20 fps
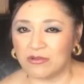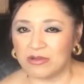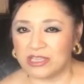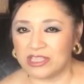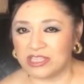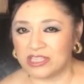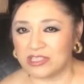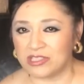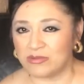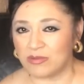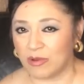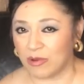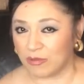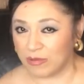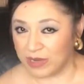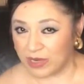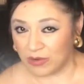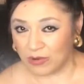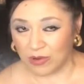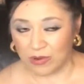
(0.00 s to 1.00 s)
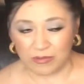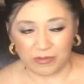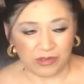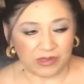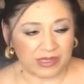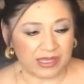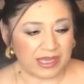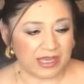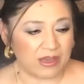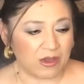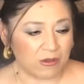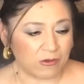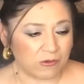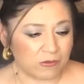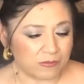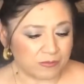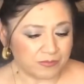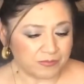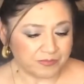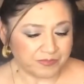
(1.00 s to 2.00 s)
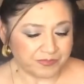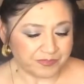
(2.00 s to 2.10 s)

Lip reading: which is where we normally go,